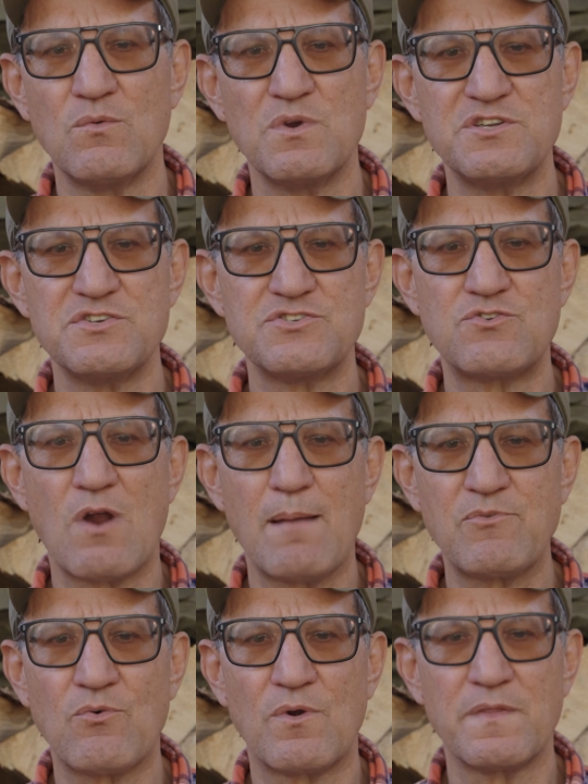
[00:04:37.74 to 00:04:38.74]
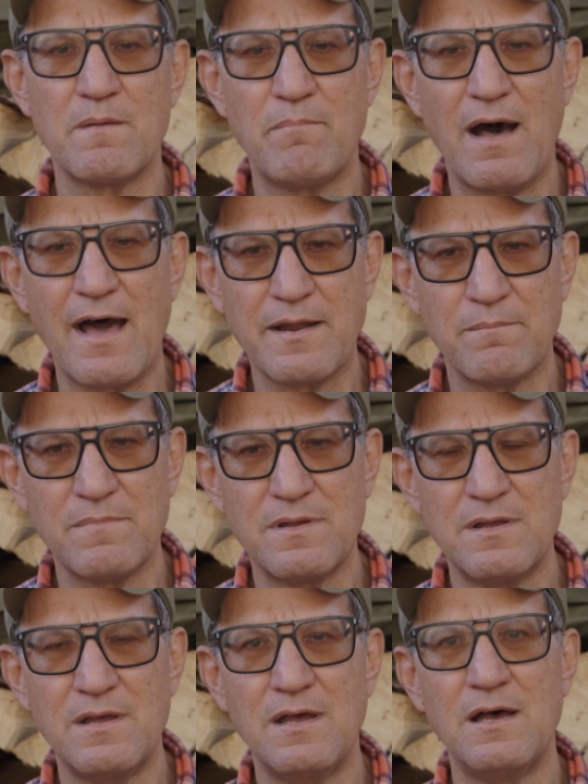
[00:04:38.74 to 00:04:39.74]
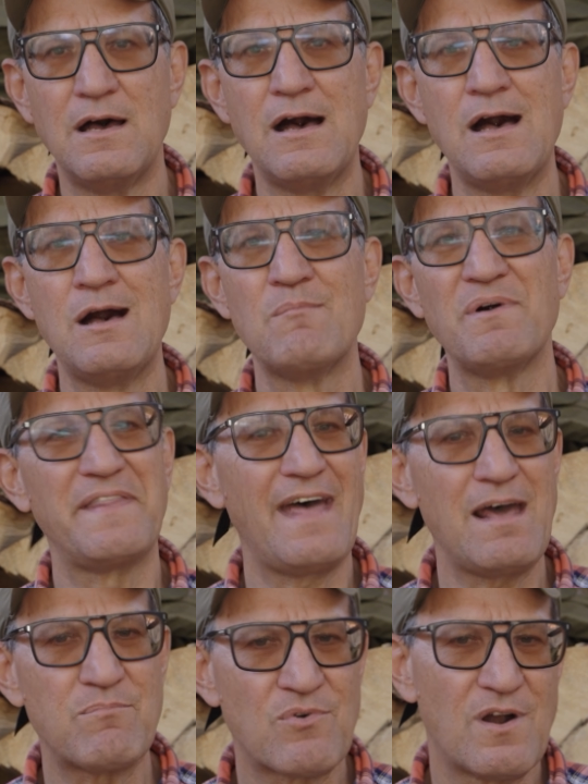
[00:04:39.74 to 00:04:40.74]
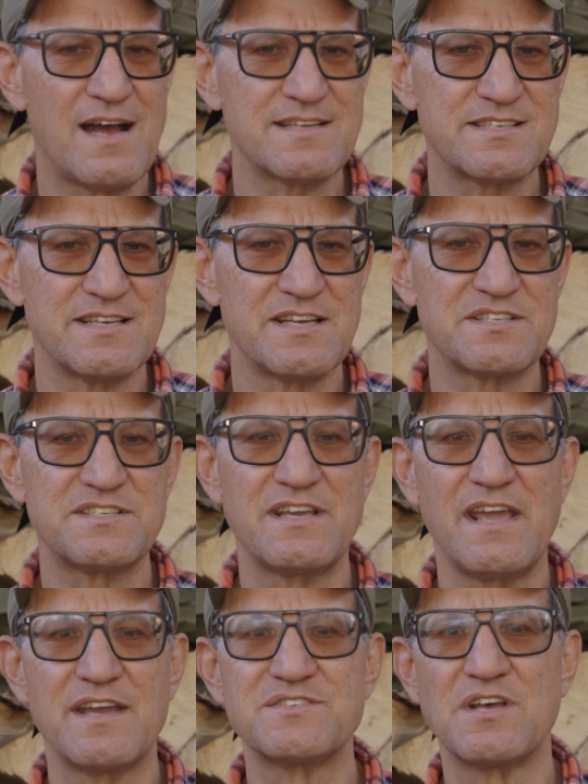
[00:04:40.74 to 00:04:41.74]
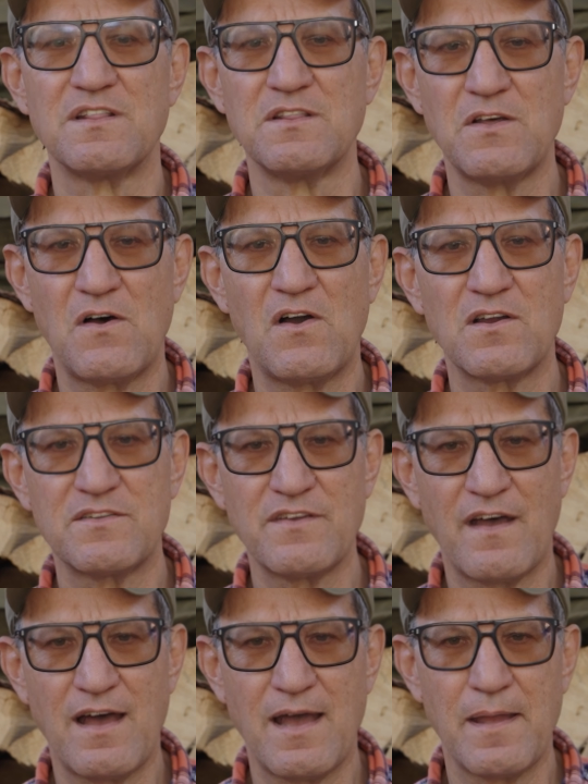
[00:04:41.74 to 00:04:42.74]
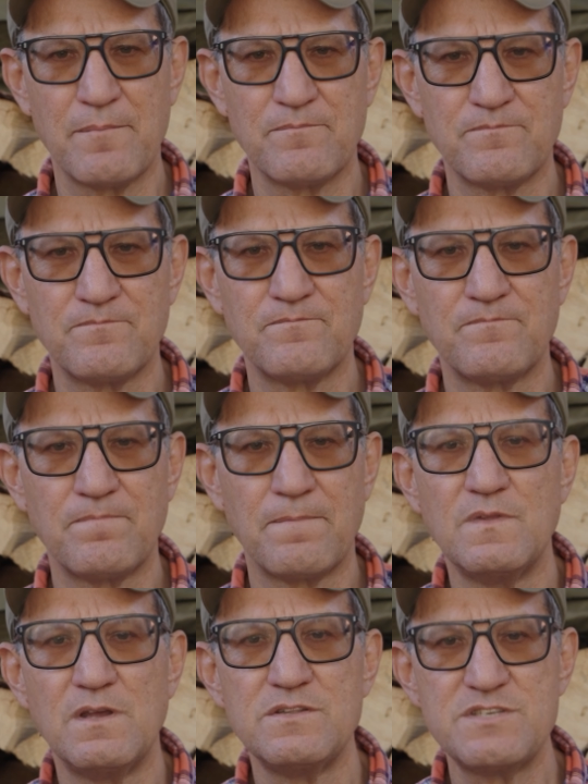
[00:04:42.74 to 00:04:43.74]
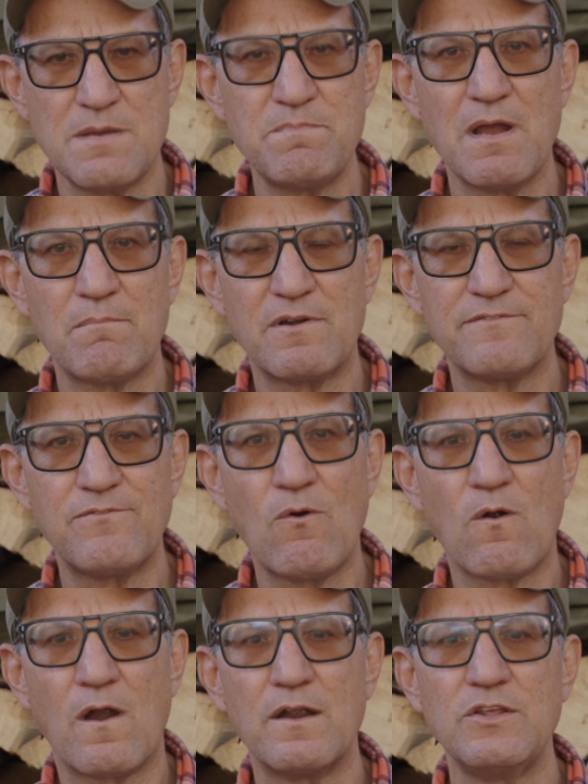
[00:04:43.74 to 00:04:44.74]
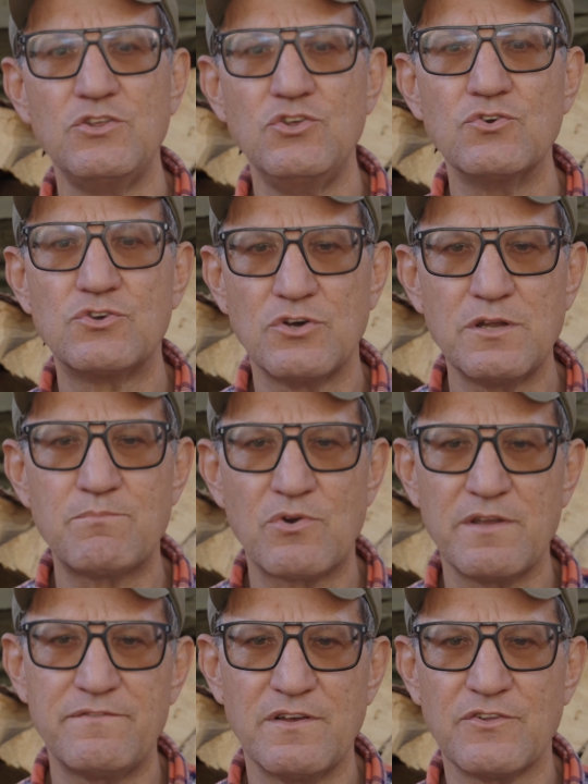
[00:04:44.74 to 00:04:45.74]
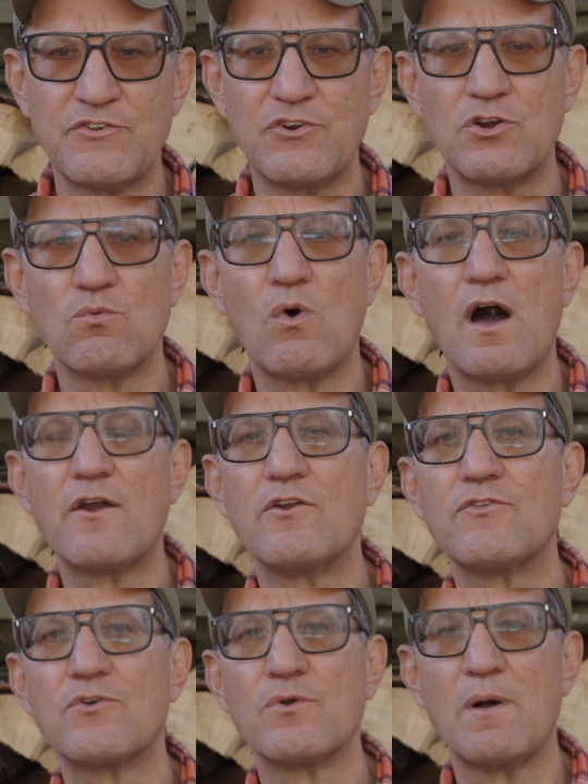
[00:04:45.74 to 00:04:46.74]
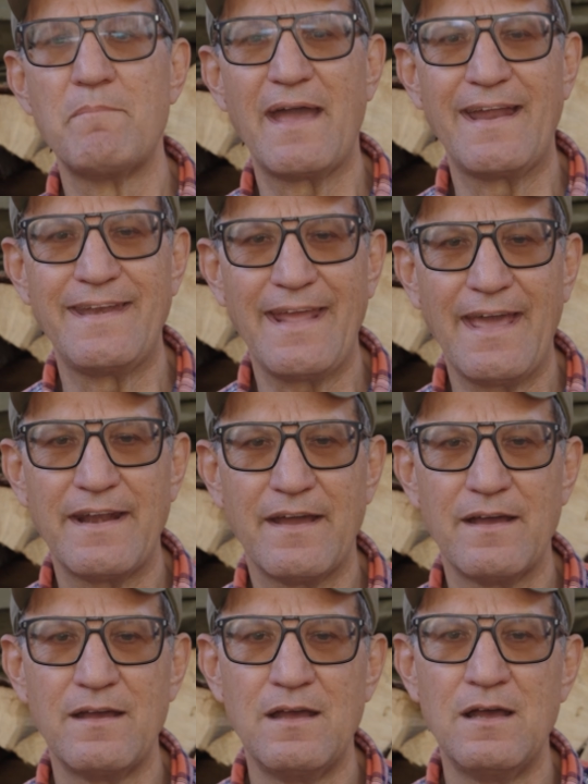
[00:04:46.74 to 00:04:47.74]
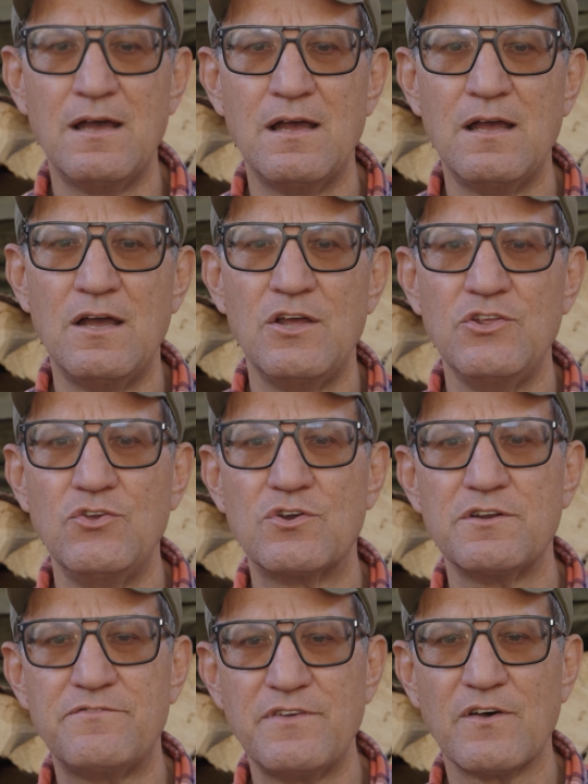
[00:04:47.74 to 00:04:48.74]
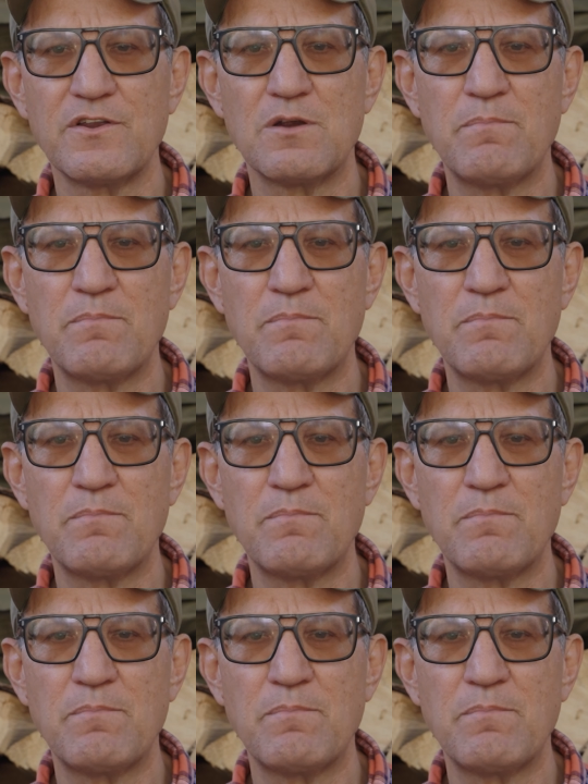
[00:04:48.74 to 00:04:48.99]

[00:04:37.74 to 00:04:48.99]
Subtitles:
which is dropped toward the bottom. But that process takes a long time. Tip number 4, you could pre-filter your water through a bandana. You could fill your